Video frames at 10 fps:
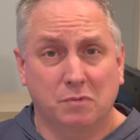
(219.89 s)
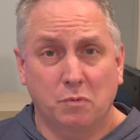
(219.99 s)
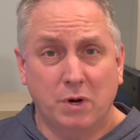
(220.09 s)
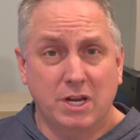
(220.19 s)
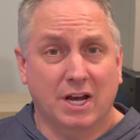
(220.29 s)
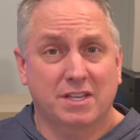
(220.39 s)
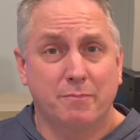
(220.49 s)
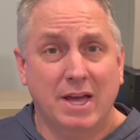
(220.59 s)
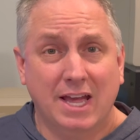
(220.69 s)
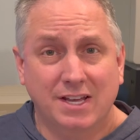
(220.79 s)
When you got to the
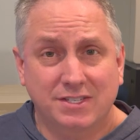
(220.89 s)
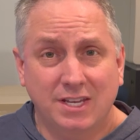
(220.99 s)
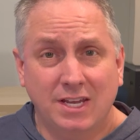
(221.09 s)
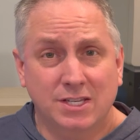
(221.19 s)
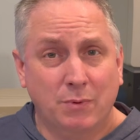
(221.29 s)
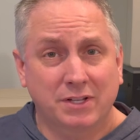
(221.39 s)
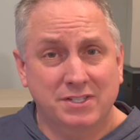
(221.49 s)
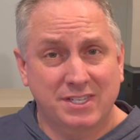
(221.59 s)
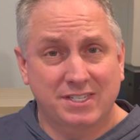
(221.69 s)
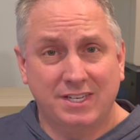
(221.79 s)
Mega ST as well
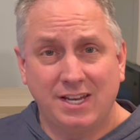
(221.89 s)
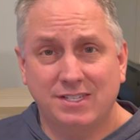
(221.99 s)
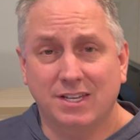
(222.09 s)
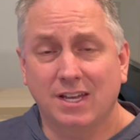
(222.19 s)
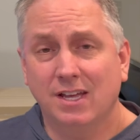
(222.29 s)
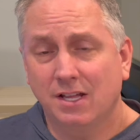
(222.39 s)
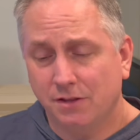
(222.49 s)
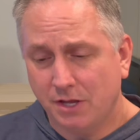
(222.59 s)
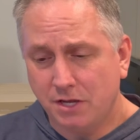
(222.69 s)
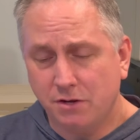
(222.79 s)
as the Stacy,
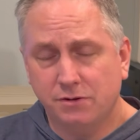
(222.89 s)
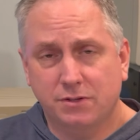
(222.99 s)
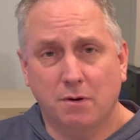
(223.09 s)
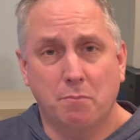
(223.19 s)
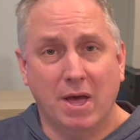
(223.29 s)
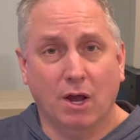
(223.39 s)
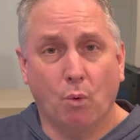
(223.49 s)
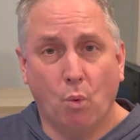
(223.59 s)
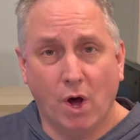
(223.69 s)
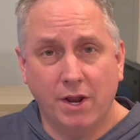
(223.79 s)
they used Mega
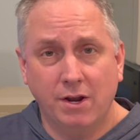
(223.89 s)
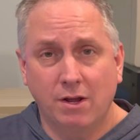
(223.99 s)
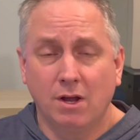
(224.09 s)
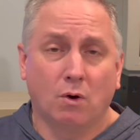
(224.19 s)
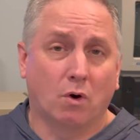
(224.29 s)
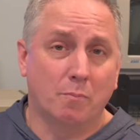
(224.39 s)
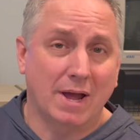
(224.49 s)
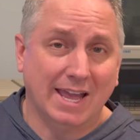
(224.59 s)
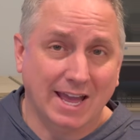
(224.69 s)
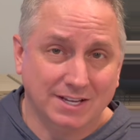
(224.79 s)
1 or
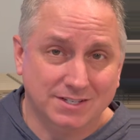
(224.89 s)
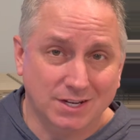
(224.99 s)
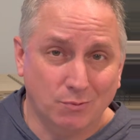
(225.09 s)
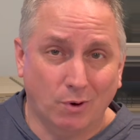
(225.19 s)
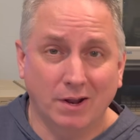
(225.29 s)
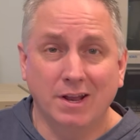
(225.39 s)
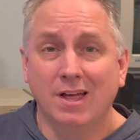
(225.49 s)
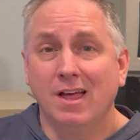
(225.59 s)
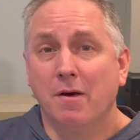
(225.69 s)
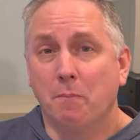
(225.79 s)
Mega ST1,
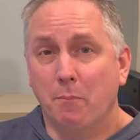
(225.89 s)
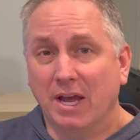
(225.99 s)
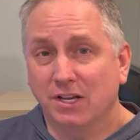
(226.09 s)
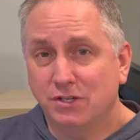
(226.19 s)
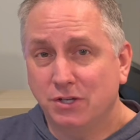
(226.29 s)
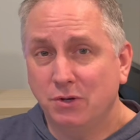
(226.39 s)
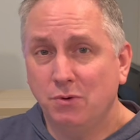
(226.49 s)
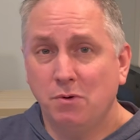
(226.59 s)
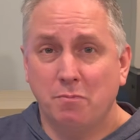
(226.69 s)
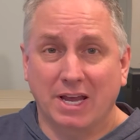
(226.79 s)
Mega
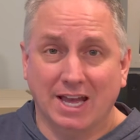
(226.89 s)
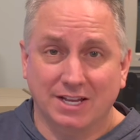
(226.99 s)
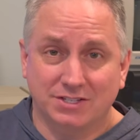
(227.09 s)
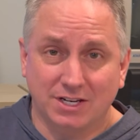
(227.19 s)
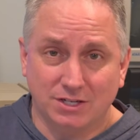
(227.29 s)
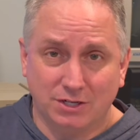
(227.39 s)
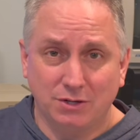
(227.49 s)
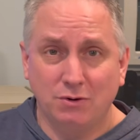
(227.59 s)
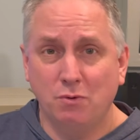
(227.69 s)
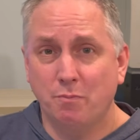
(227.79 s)
2, Mega
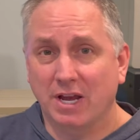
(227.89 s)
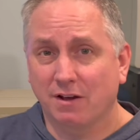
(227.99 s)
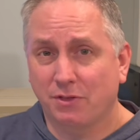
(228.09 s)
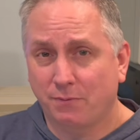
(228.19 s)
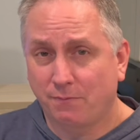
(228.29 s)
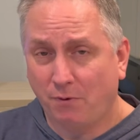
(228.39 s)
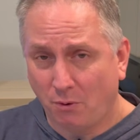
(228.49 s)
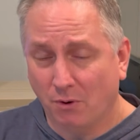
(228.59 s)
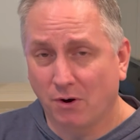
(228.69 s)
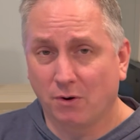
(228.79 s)
ST2, Mega
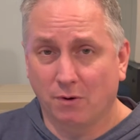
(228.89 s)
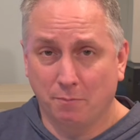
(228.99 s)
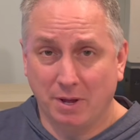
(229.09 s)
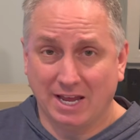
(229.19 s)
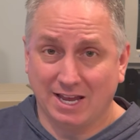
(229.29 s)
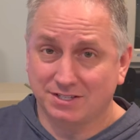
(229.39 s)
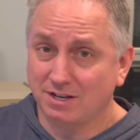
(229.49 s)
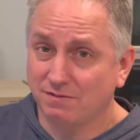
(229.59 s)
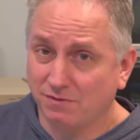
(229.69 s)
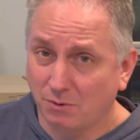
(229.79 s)
4, Mega
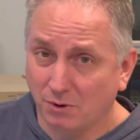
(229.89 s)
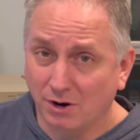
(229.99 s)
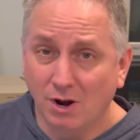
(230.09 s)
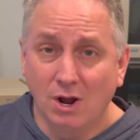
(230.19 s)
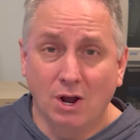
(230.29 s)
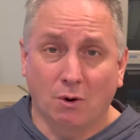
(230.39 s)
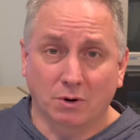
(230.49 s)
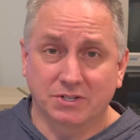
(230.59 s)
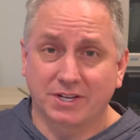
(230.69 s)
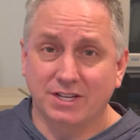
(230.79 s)
ST4,
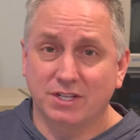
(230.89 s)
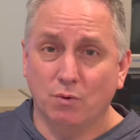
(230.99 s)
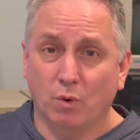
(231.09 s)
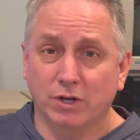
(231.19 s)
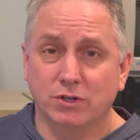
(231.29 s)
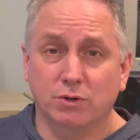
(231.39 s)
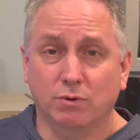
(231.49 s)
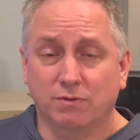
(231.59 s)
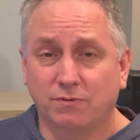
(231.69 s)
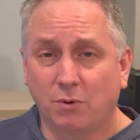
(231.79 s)
or Stacy 1, 2,
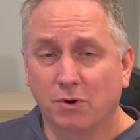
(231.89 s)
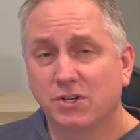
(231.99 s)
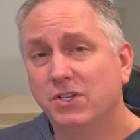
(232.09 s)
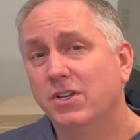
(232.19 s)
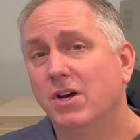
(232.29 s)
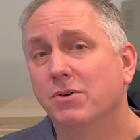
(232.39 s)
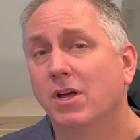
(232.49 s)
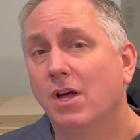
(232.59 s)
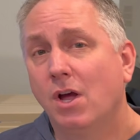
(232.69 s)
or 4 to denote